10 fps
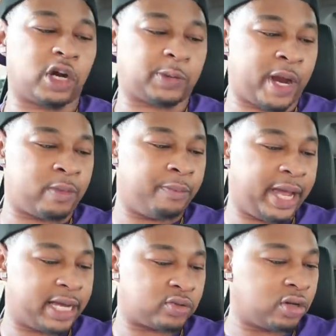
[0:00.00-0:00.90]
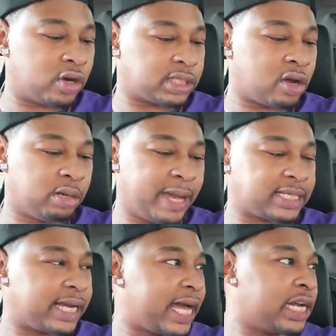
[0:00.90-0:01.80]
fart spray in my mask knowing it's the only
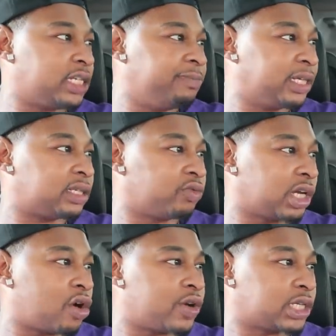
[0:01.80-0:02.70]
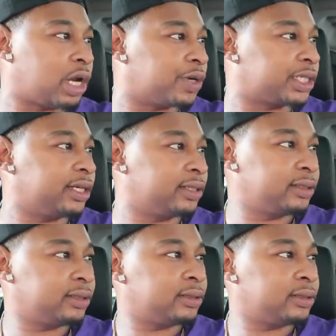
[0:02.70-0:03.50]
mask I got in this bitch to, to go in the store and shit?